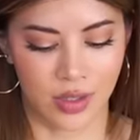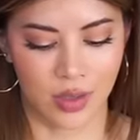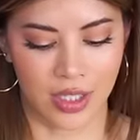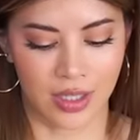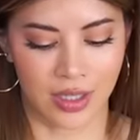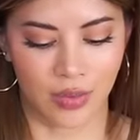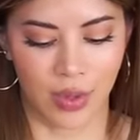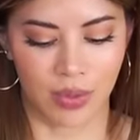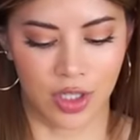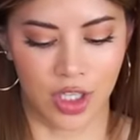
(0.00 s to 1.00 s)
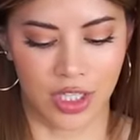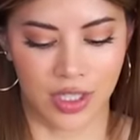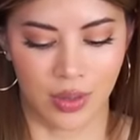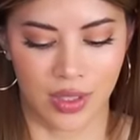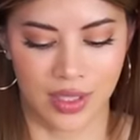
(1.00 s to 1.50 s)
I also like to like rip the
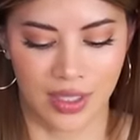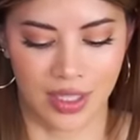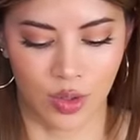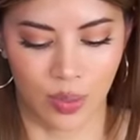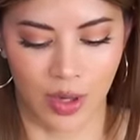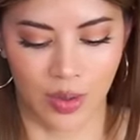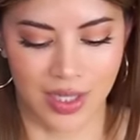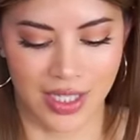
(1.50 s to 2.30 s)
cheese so it doesn't like drip out the